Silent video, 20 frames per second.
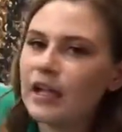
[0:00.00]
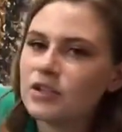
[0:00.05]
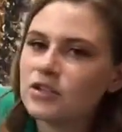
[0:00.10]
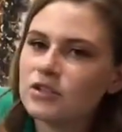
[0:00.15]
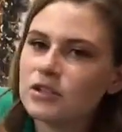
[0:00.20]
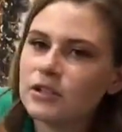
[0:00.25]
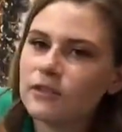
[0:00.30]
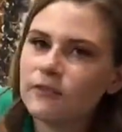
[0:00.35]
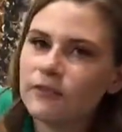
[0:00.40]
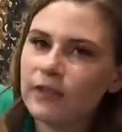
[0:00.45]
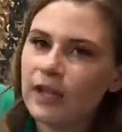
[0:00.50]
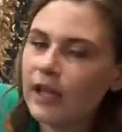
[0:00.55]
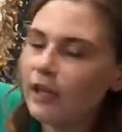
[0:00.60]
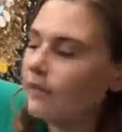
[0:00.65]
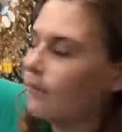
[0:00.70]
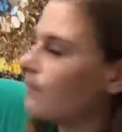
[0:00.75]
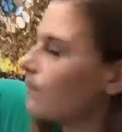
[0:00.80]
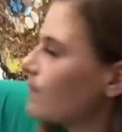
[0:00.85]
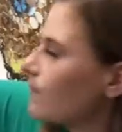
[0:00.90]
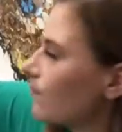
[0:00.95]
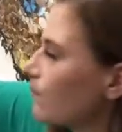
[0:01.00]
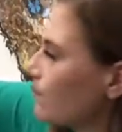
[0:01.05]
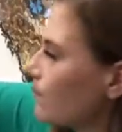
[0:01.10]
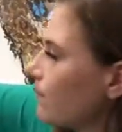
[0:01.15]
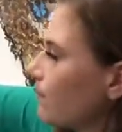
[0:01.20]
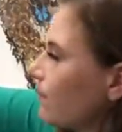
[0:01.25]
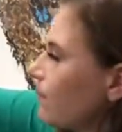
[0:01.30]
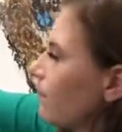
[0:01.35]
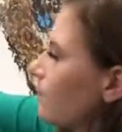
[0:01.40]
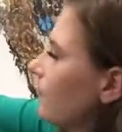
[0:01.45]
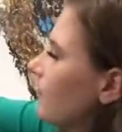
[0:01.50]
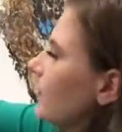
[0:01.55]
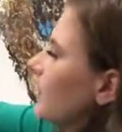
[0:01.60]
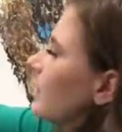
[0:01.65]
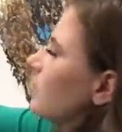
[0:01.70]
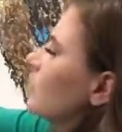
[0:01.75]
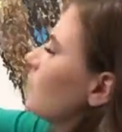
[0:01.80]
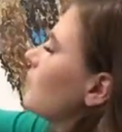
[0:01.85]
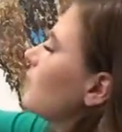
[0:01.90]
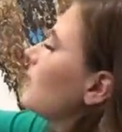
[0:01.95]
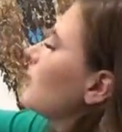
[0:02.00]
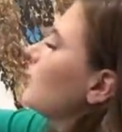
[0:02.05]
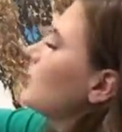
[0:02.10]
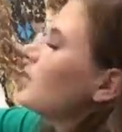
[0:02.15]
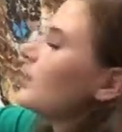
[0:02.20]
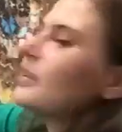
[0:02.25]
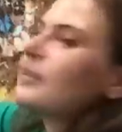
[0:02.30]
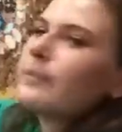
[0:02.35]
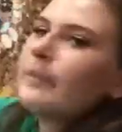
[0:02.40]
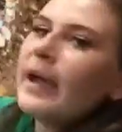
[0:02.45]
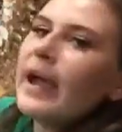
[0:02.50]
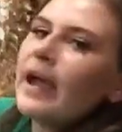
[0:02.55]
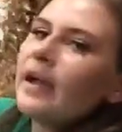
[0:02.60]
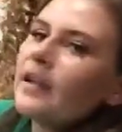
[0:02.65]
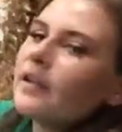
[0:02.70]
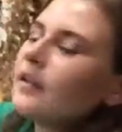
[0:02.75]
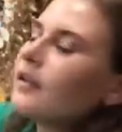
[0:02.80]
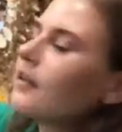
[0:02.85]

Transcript: actually fly. So let me put this back.